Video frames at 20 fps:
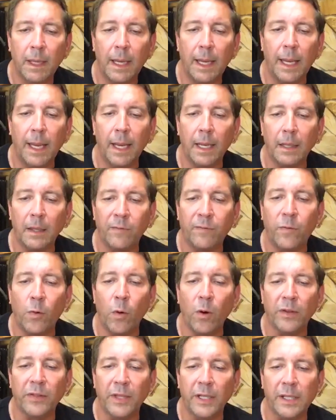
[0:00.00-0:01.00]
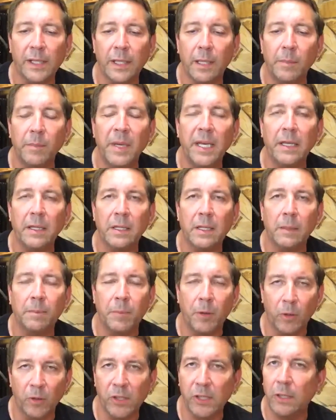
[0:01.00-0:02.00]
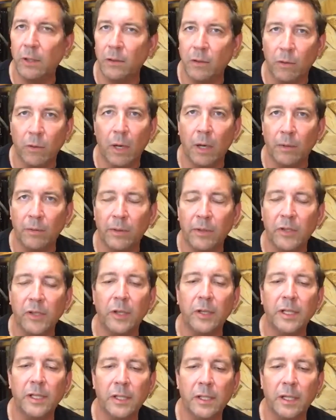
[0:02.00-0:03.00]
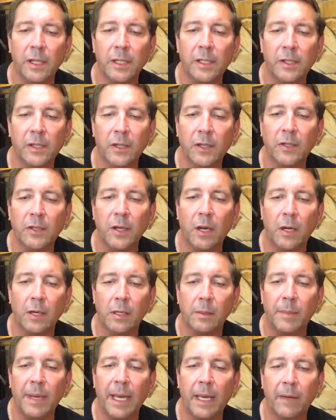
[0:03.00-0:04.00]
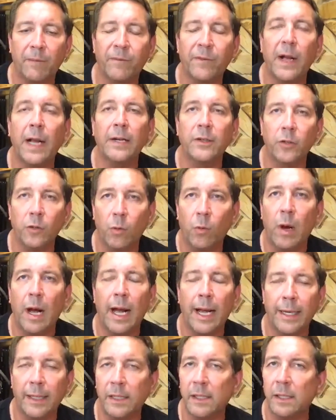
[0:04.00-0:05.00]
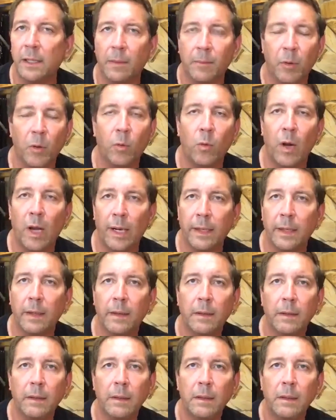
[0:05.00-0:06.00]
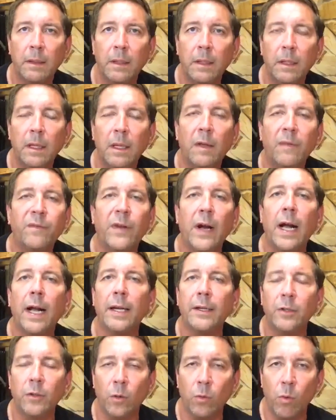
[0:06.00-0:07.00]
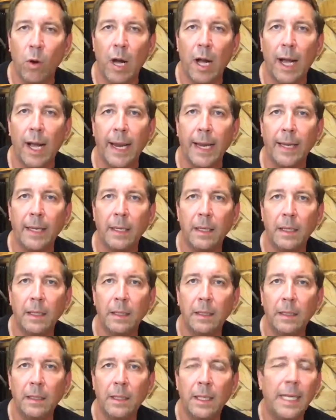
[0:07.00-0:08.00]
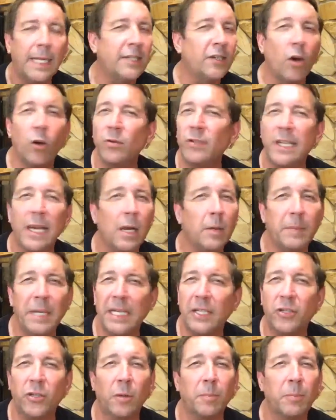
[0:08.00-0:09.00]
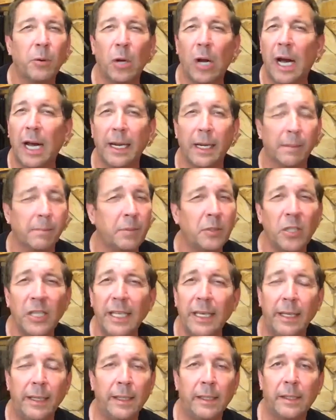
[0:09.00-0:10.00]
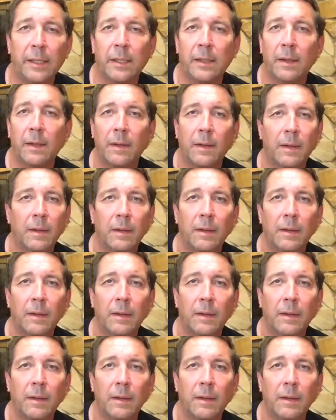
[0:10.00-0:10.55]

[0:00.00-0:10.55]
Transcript: And the fourth is commit to personal growth. So let's let's talk about it. Find your why is number 1. Find your why. And don't tell me it's your product, please.